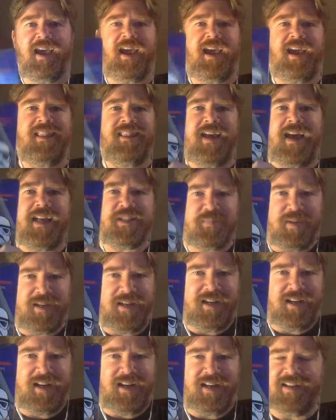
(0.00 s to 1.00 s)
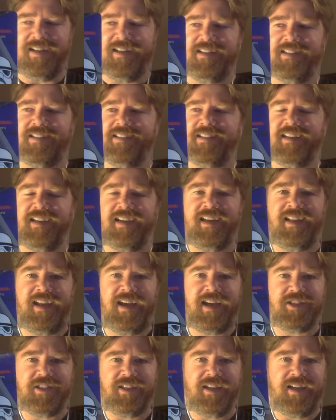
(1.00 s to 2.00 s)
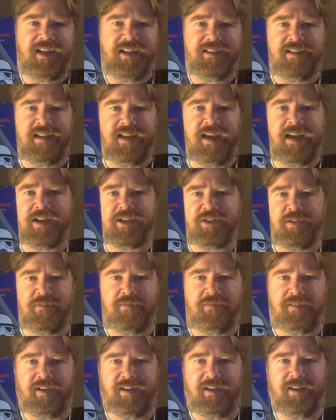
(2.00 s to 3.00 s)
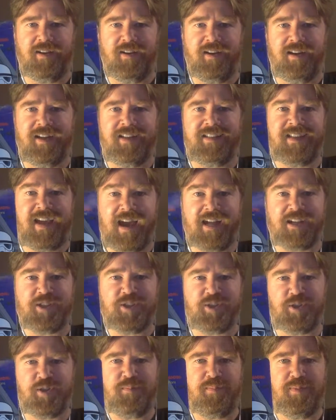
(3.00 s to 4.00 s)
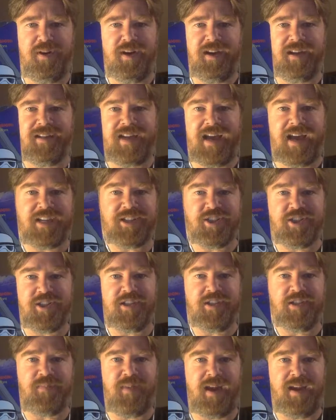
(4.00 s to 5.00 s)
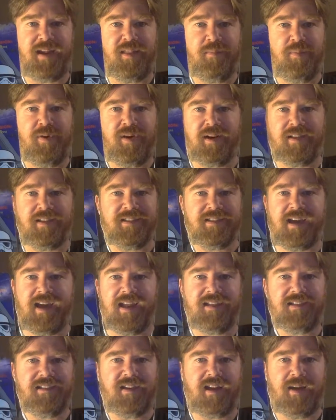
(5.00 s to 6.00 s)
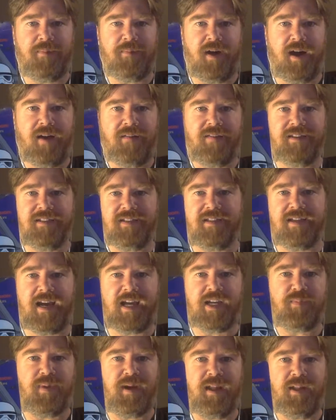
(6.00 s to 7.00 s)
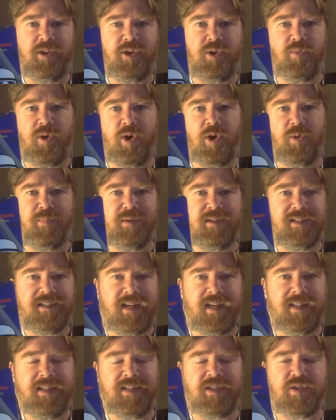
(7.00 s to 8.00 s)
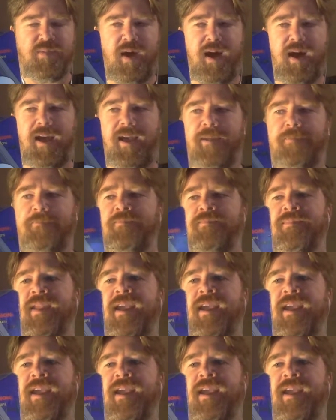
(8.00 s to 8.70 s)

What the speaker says: And that's because it actually has an action figure attached to the book, attached to the spine of the book. This guy doesn't come off. He's attached by a little rope inside the spine.